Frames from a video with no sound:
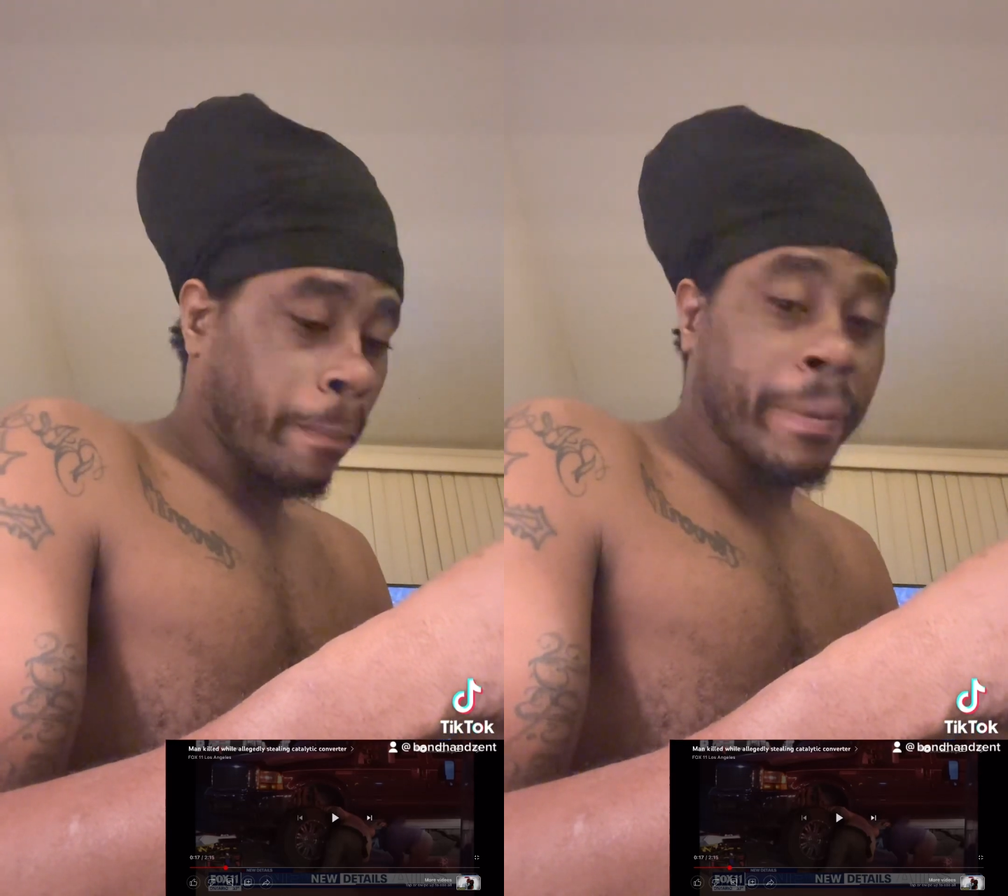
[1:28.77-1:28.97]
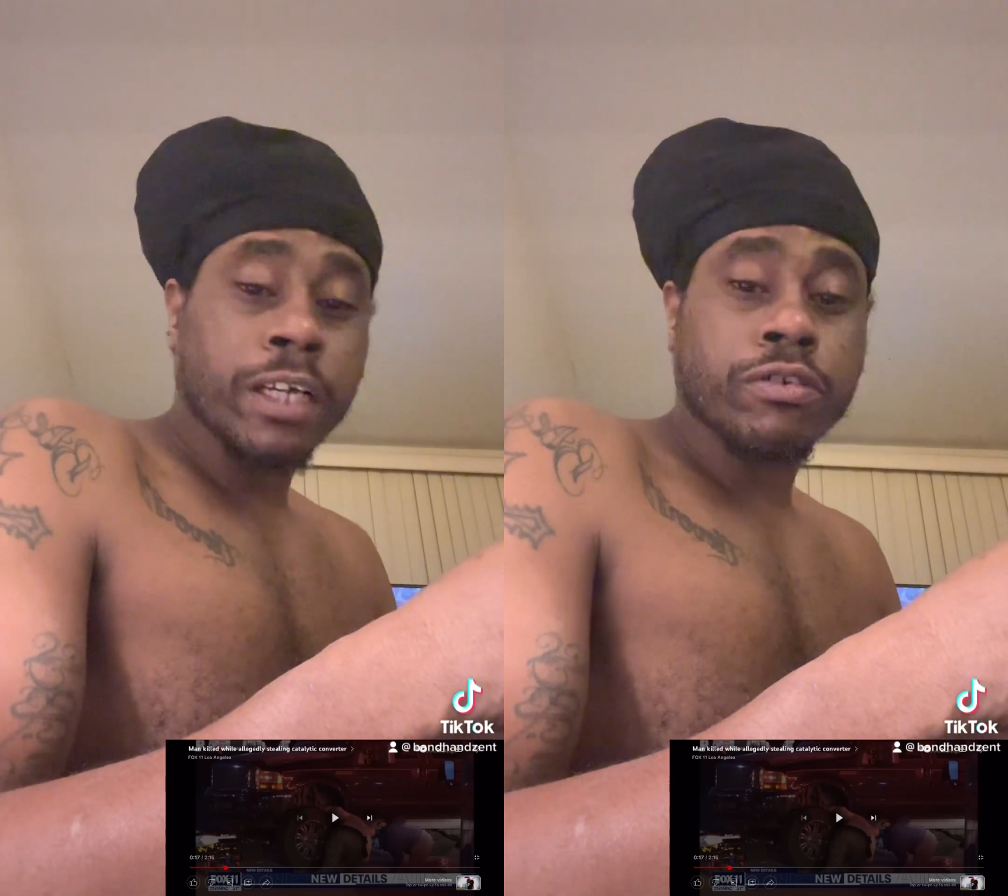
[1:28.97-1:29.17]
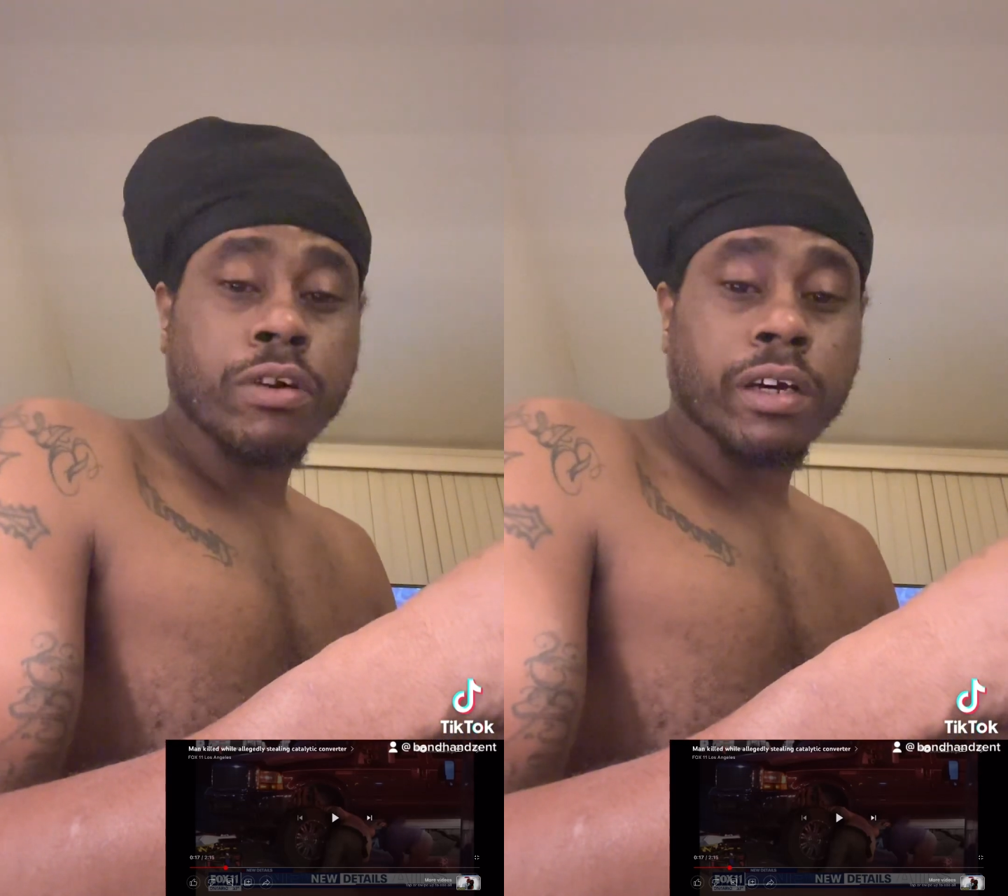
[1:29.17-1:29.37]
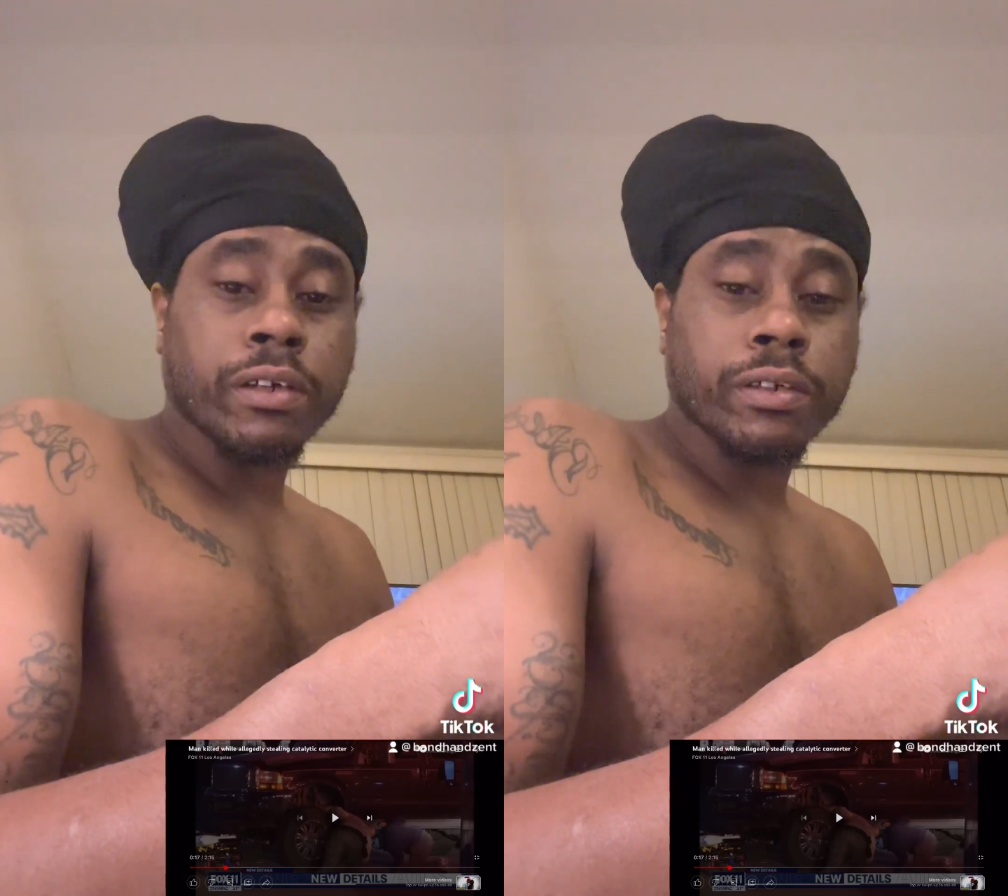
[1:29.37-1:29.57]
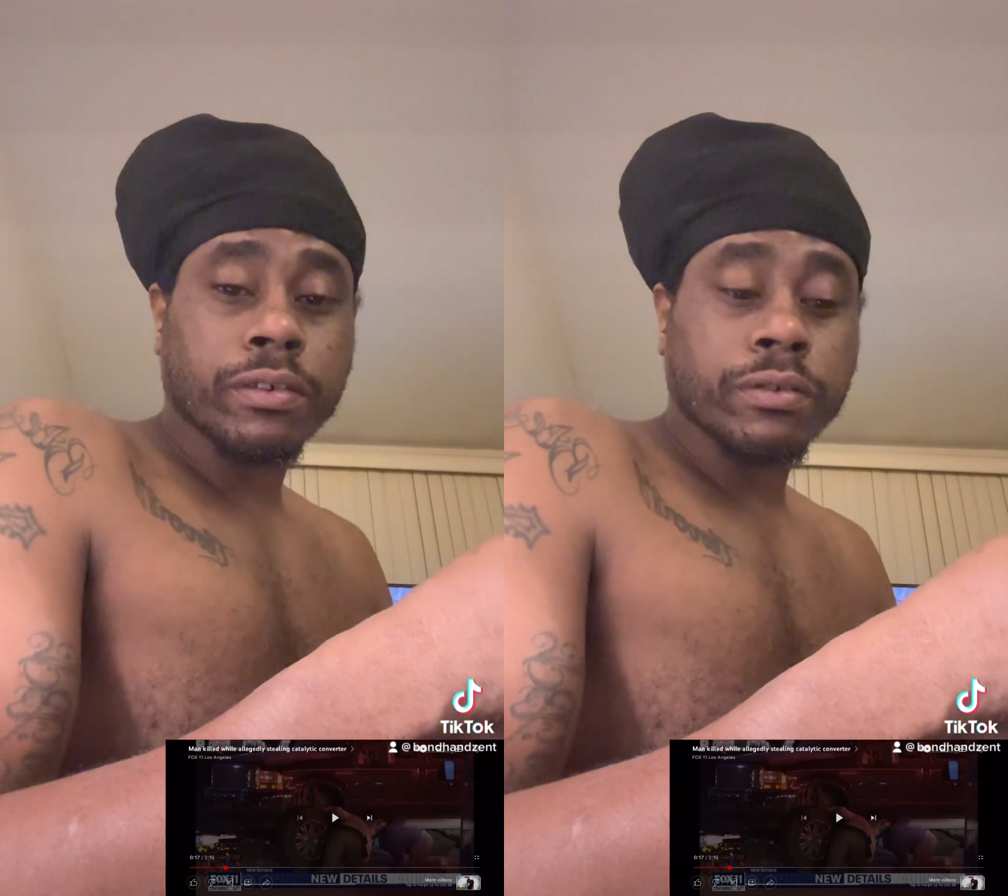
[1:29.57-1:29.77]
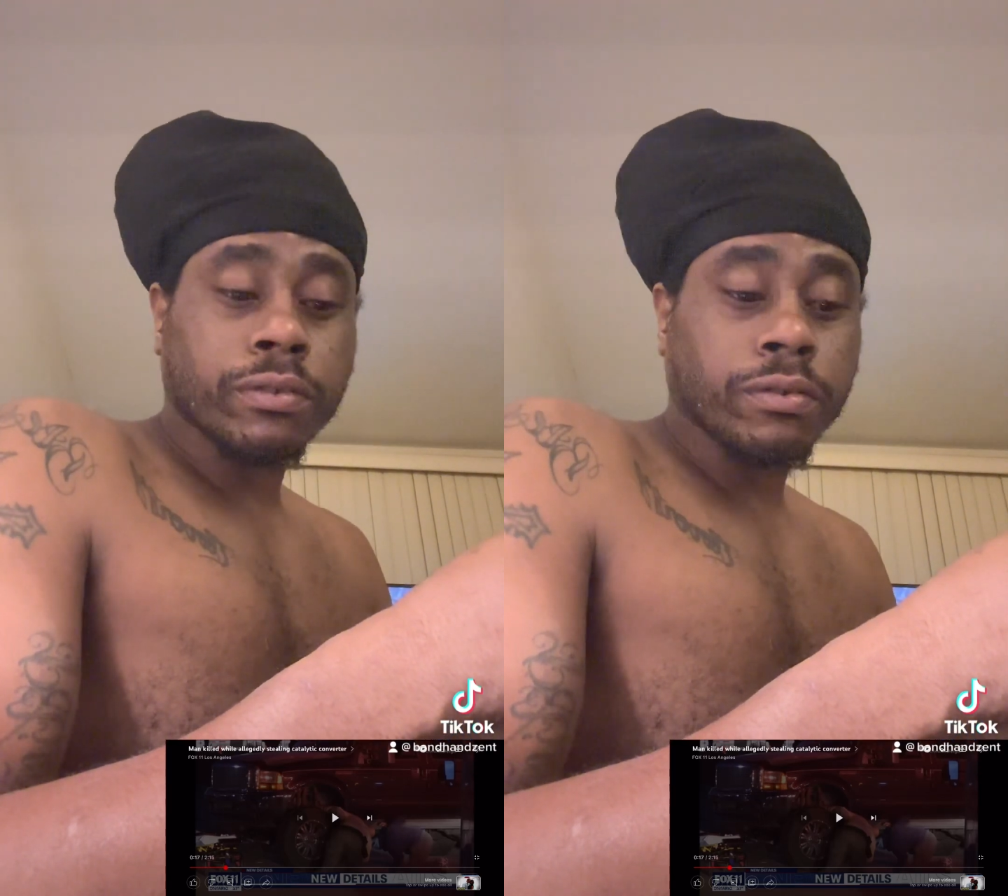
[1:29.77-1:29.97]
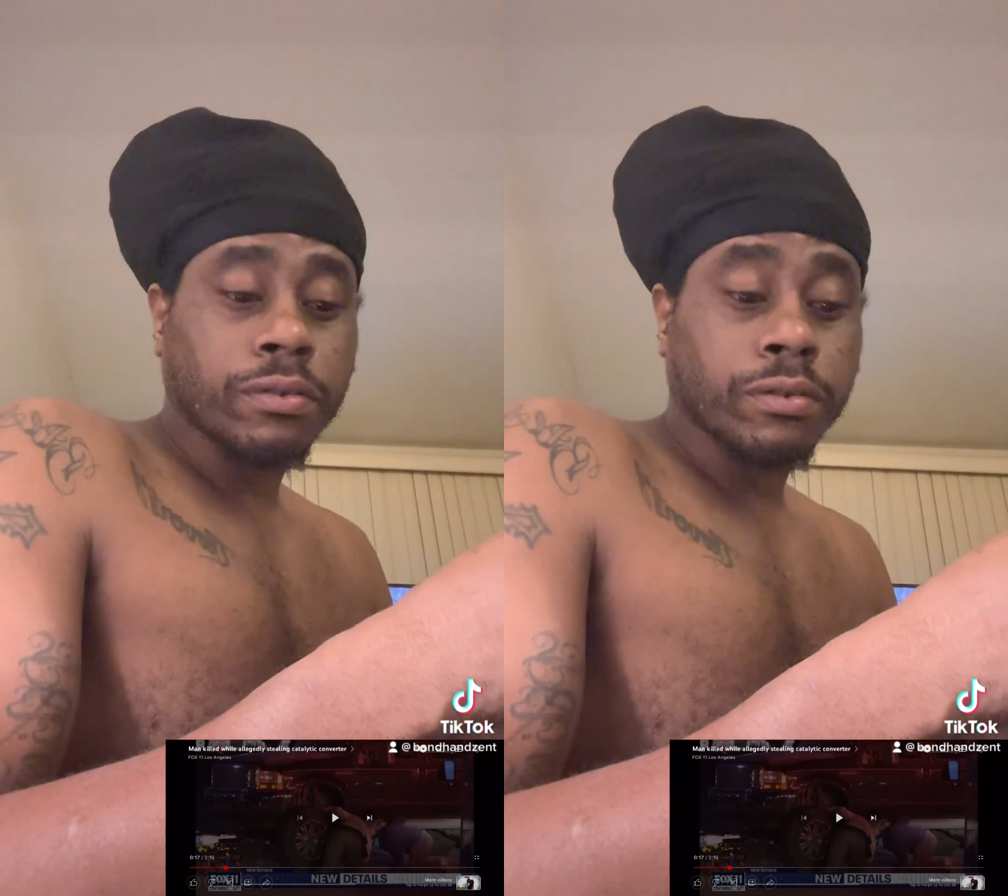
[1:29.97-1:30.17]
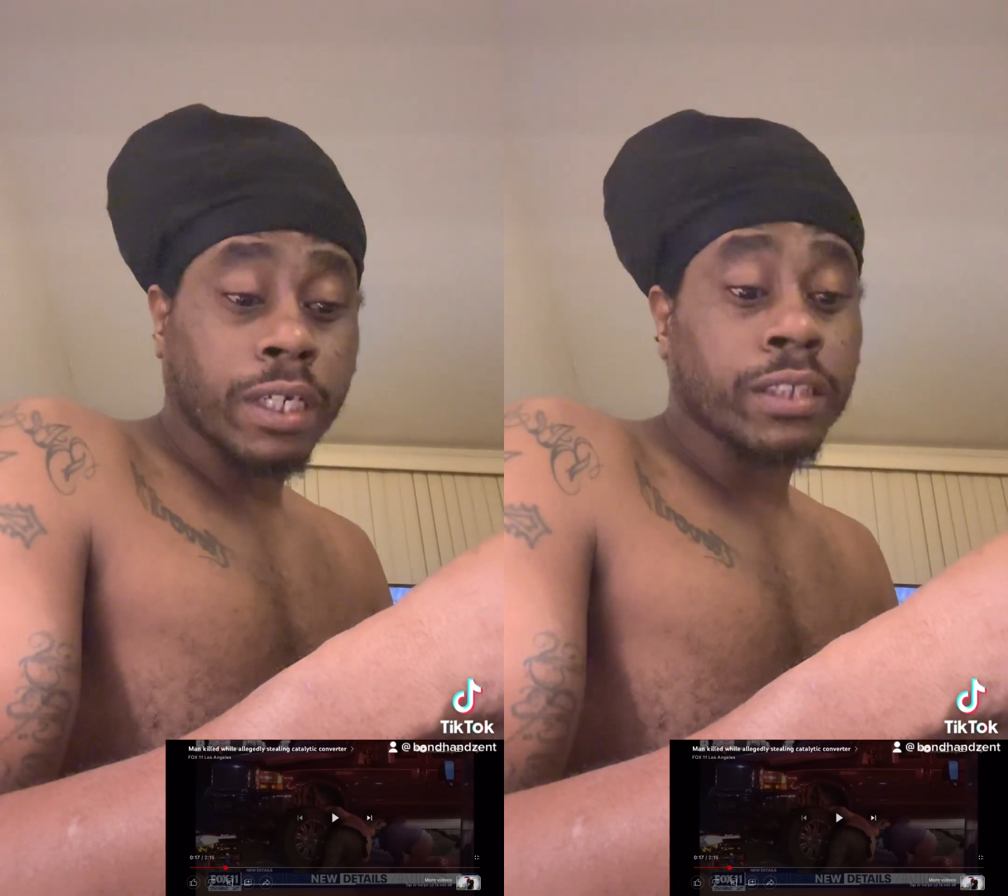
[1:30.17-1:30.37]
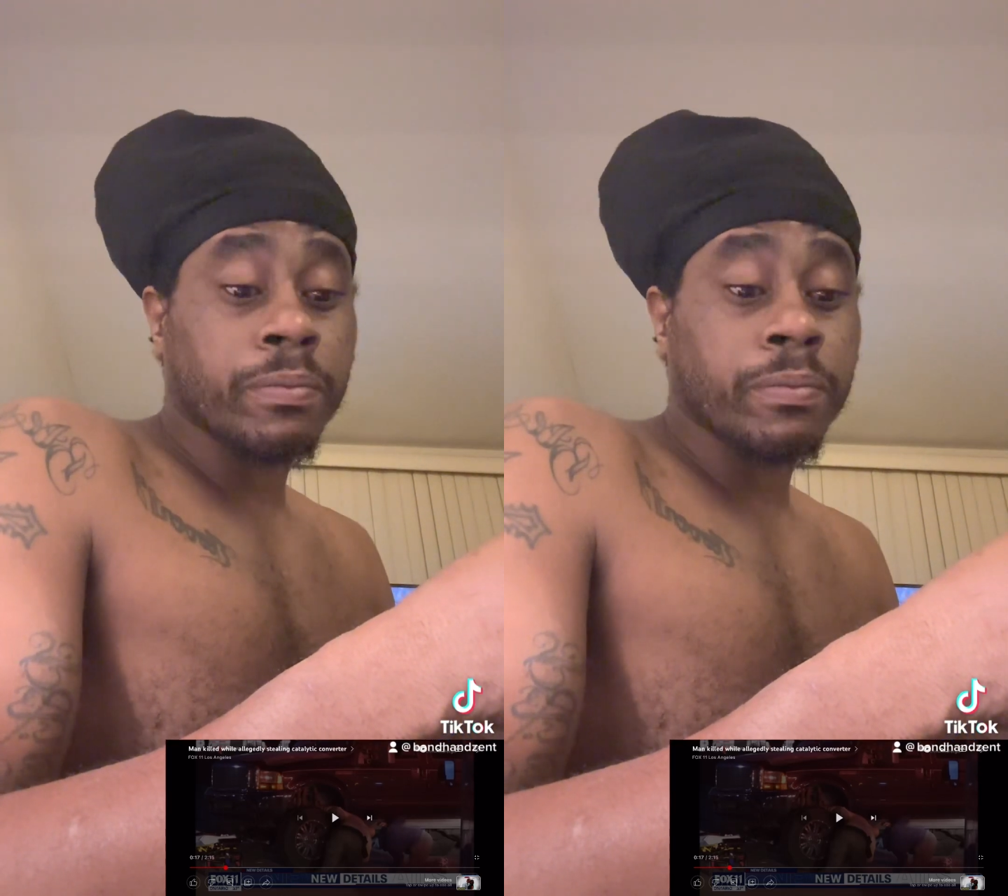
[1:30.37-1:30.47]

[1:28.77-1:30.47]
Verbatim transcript: Big truck. That's